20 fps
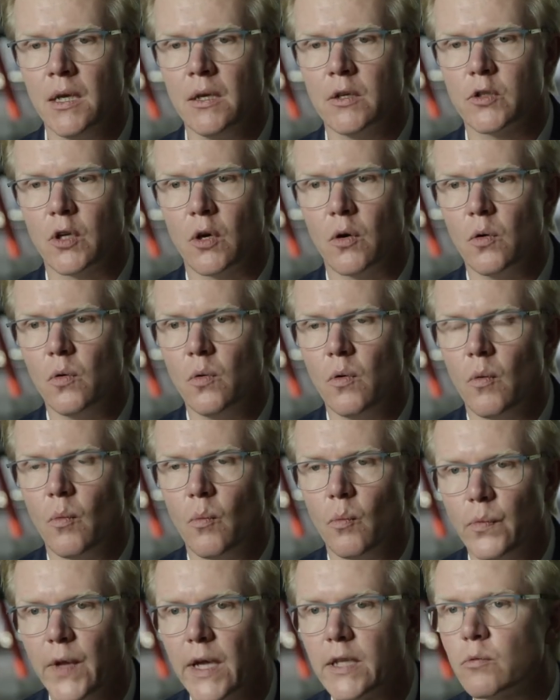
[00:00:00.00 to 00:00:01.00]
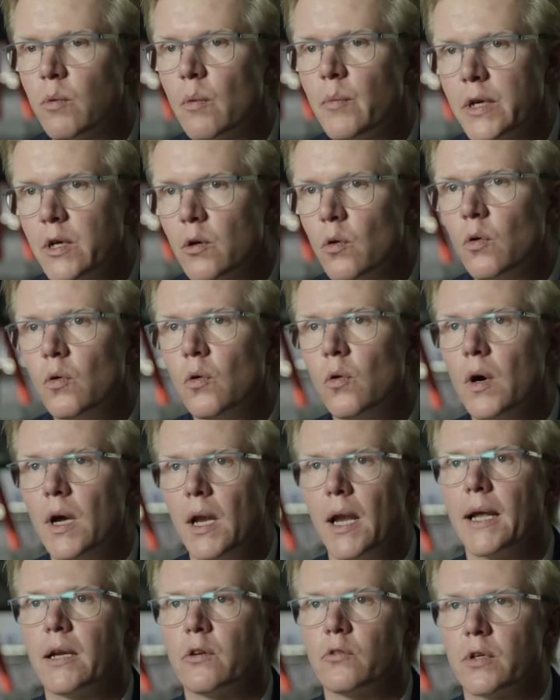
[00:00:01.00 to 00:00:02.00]
So that's what we call
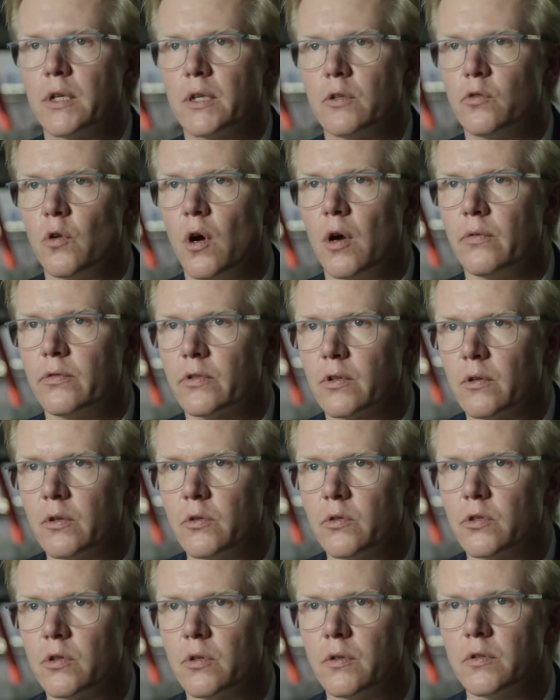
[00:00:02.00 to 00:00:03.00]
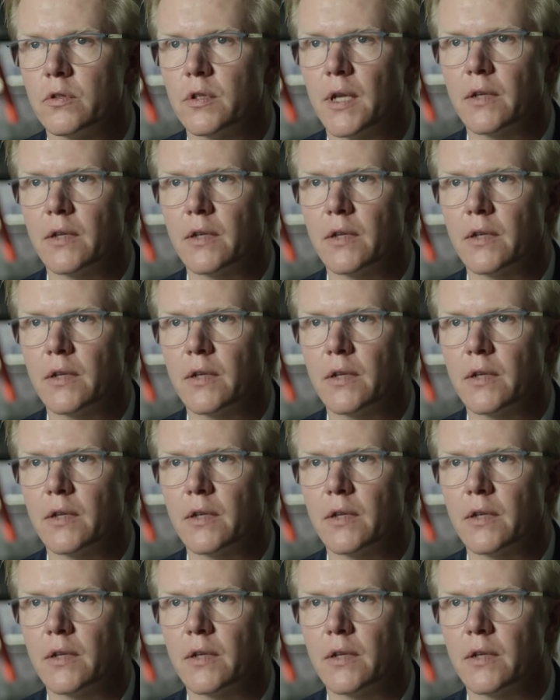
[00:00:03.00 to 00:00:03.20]
electric drive solutions.